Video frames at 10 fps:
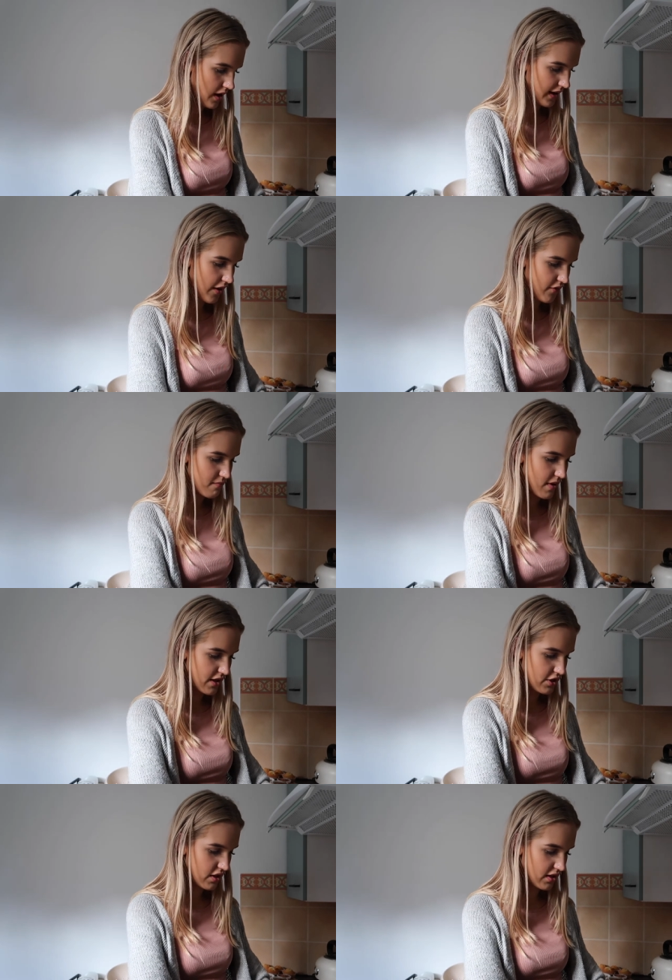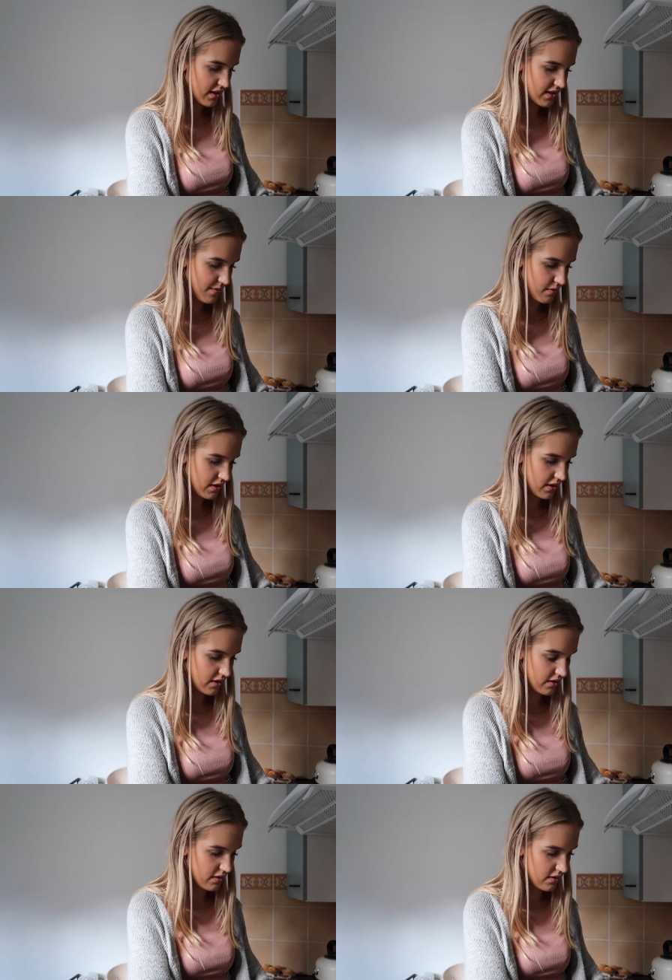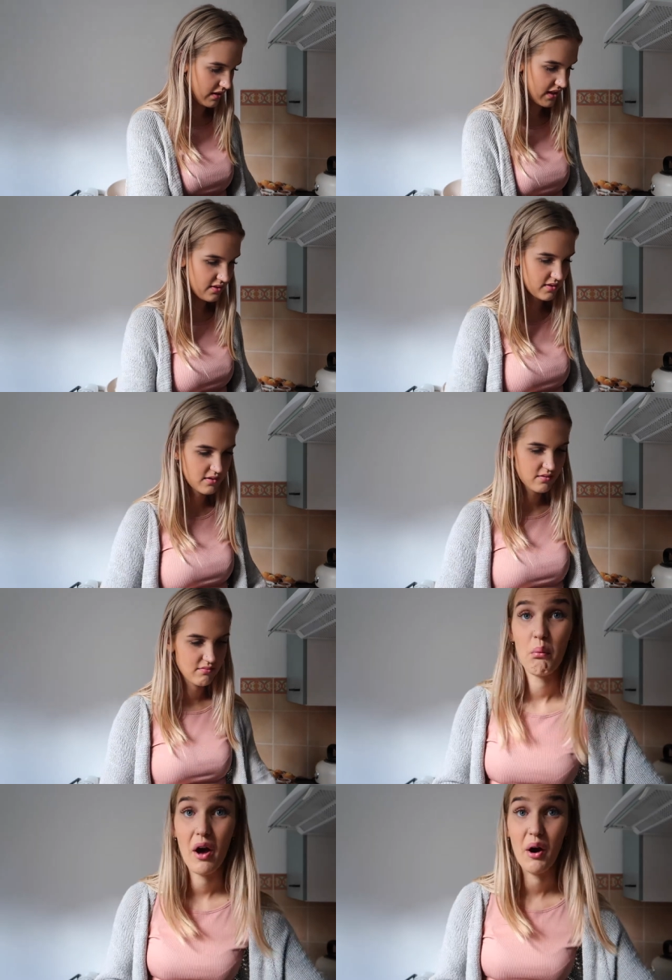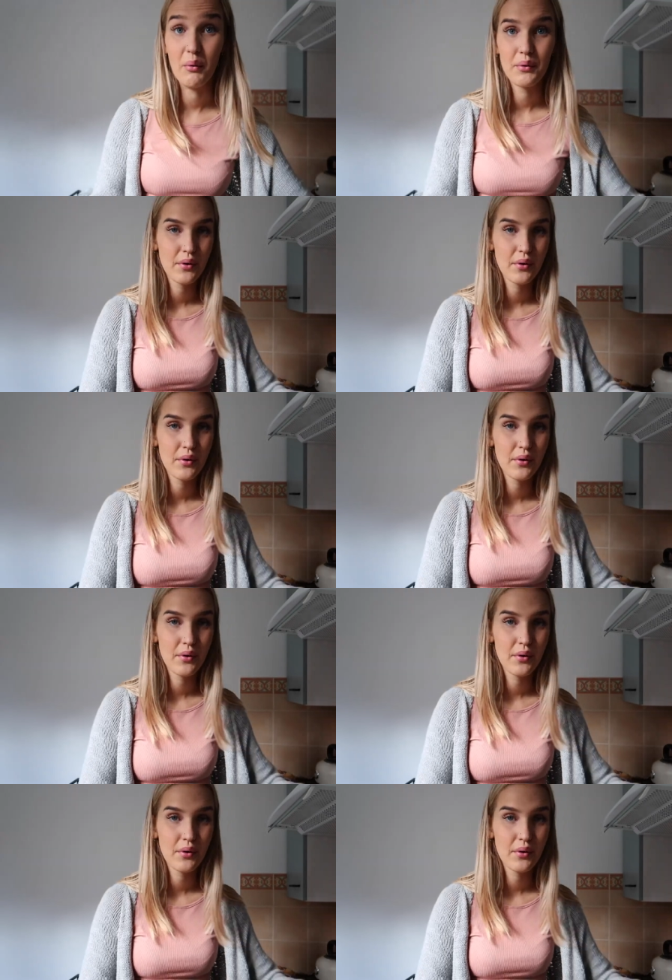like every major thing that's happened in this world,